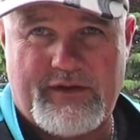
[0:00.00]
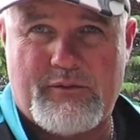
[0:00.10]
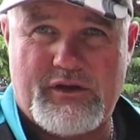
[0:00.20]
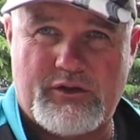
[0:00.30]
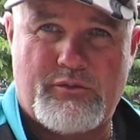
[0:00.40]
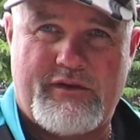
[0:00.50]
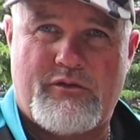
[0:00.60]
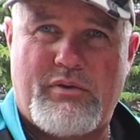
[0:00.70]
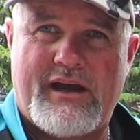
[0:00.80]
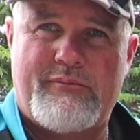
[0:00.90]
found to be a little bit
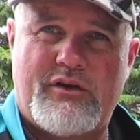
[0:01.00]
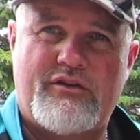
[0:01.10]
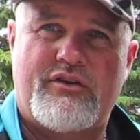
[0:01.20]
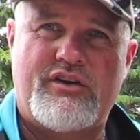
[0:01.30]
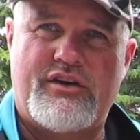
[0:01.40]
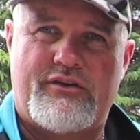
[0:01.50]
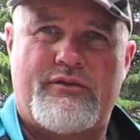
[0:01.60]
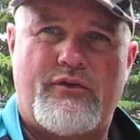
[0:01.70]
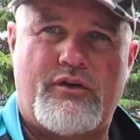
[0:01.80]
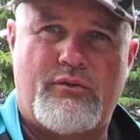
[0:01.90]
of a pain because I needed
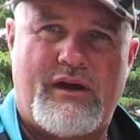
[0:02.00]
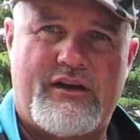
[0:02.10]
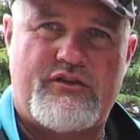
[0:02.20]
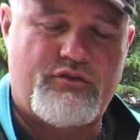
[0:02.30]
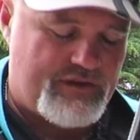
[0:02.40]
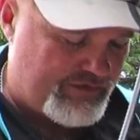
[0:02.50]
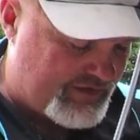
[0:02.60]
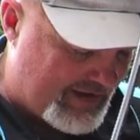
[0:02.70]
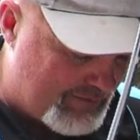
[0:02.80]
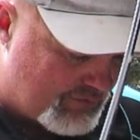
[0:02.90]
to find a way to join
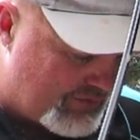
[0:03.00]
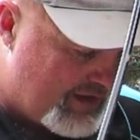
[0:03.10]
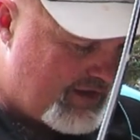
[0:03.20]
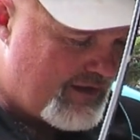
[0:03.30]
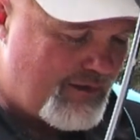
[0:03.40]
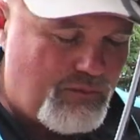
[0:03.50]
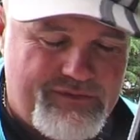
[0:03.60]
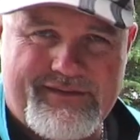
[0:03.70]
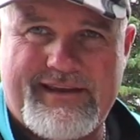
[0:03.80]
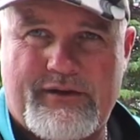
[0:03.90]
those cables. It
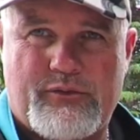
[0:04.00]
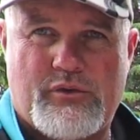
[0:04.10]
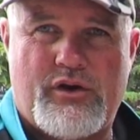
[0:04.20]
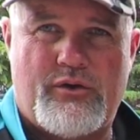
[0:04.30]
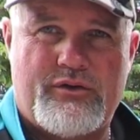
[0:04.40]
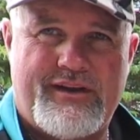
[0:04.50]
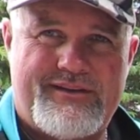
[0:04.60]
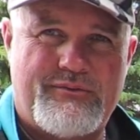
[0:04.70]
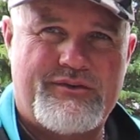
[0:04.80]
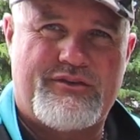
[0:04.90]
wasn't the end of the world.
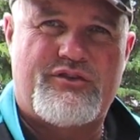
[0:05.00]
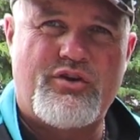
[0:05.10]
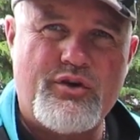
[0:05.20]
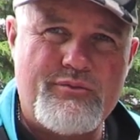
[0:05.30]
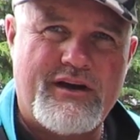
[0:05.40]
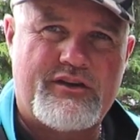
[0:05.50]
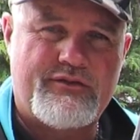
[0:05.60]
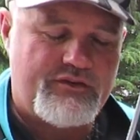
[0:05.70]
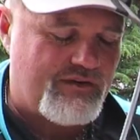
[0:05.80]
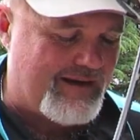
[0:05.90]
It wasn't too much
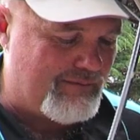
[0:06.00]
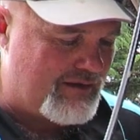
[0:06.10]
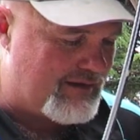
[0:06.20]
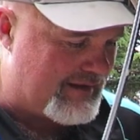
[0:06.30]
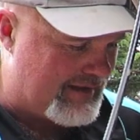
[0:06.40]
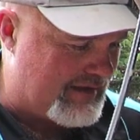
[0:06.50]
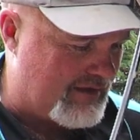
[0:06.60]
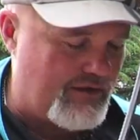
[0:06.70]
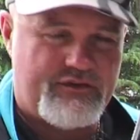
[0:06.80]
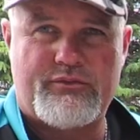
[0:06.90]
of a drama.
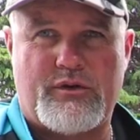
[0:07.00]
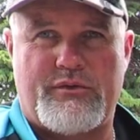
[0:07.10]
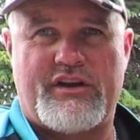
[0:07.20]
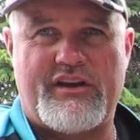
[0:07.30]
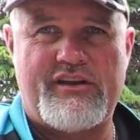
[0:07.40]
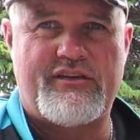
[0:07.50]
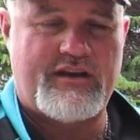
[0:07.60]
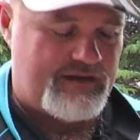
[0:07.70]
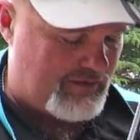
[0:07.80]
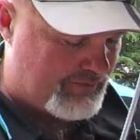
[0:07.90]
It just would have been
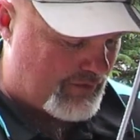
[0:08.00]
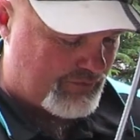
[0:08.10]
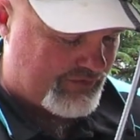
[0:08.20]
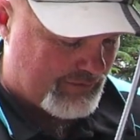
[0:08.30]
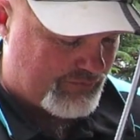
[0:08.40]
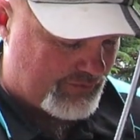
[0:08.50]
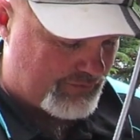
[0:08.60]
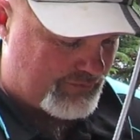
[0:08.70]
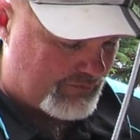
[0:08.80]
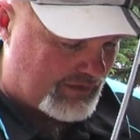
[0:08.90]
easier if there was some
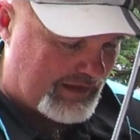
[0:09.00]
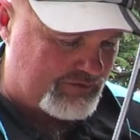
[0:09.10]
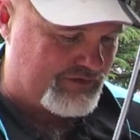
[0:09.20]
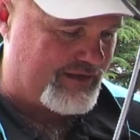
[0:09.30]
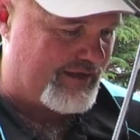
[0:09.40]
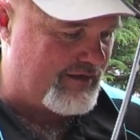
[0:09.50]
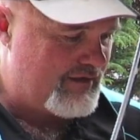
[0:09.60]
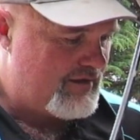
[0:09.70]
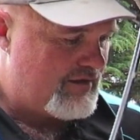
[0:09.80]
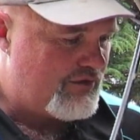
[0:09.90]
sort of lugs on there.
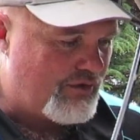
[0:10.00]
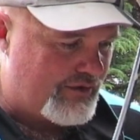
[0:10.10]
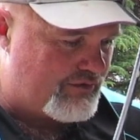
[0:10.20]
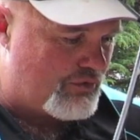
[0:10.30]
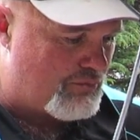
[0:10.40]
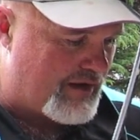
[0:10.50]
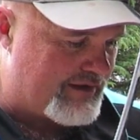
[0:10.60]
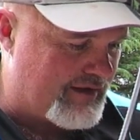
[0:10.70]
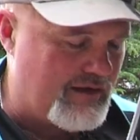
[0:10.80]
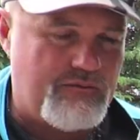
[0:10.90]
Not a deal
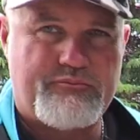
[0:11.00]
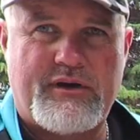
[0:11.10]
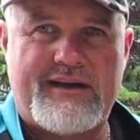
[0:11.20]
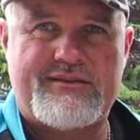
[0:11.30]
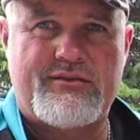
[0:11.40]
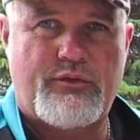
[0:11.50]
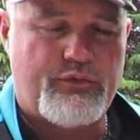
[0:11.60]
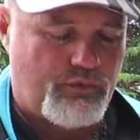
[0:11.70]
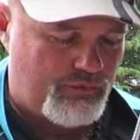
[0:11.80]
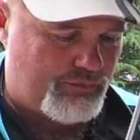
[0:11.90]
breaker, but
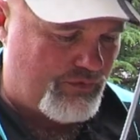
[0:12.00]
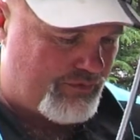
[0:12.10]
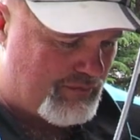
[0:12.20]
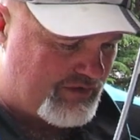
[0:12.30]
thought it was worth